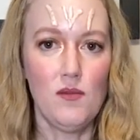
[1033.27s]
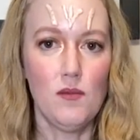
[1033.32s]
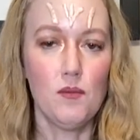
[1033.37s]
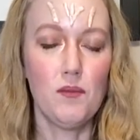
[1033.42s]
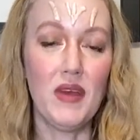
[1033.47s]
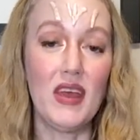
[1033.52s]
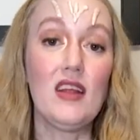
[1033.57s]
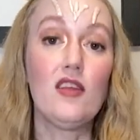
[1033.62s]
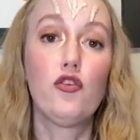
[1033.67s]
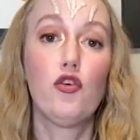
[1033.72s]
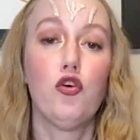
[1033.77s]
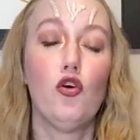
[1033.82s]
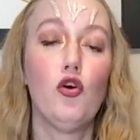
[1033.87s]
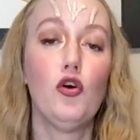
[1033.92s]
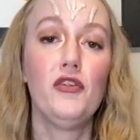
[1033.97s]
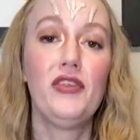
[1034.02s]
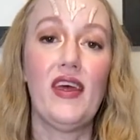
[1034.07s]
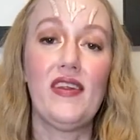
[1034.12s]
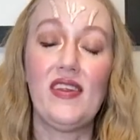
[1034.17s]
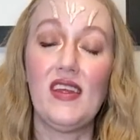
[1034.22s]
being
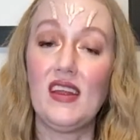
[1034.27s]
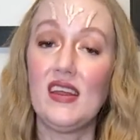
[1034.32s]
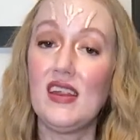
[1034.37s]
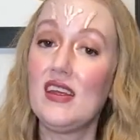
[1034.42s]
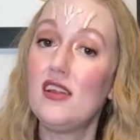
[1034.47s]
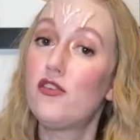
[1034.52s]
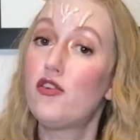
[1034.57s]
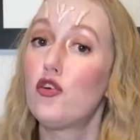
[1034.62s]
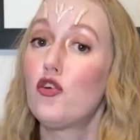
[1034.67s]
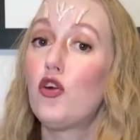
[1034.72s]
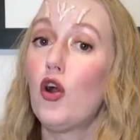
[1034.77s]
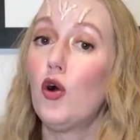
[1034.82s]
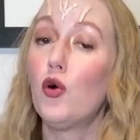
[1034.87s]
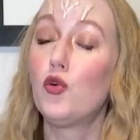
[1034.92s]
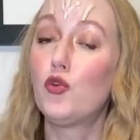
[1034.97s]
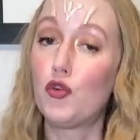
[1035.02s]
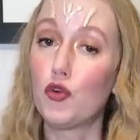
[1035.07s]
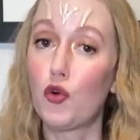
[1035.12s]
told that they need to go to